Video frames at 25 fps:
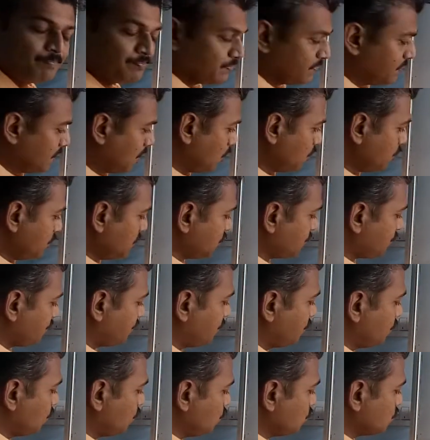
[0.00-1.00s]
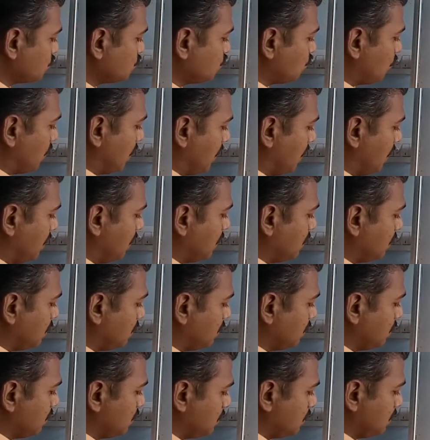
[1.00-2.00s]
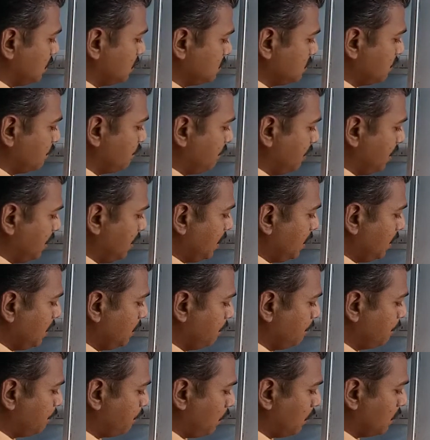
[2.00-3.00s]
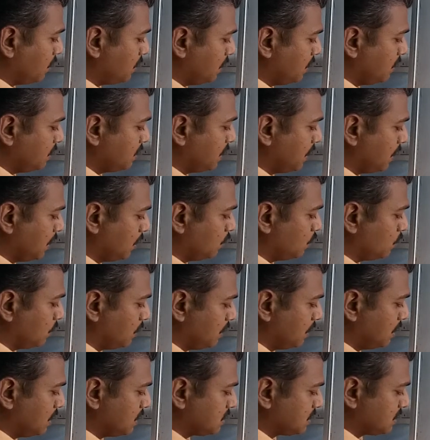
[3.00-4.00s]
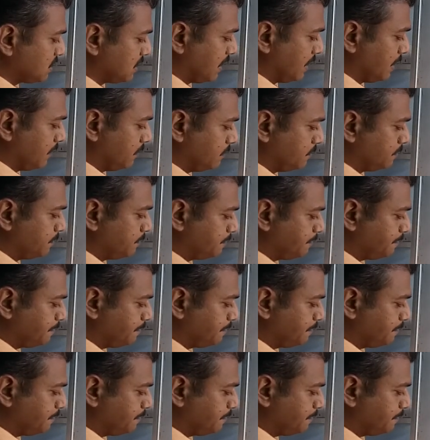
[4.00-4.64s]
Now this fuse wire is a very important thing to understand.